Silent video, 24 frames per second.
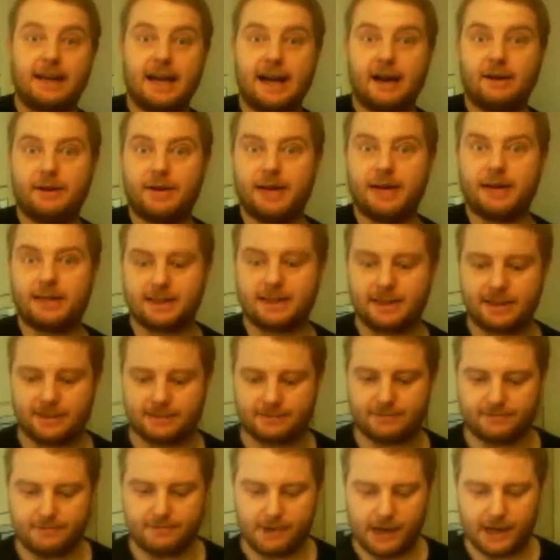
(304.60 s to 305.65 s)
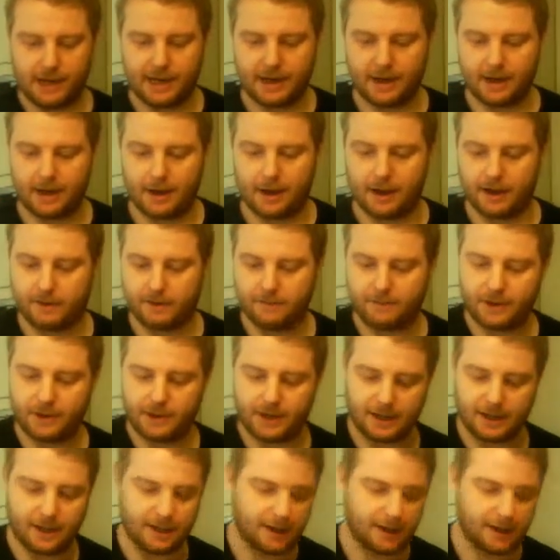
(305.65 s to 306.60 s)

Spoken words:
nowadays is really hard. But